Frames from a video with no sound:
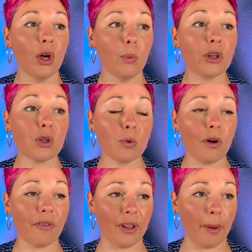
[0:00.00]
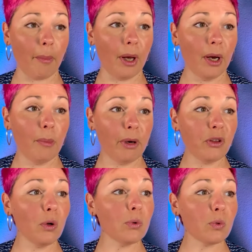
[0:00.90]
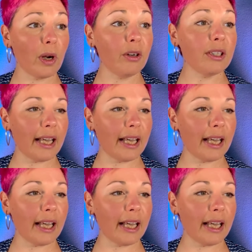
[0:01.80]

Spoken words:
with 2 of them, but those weren't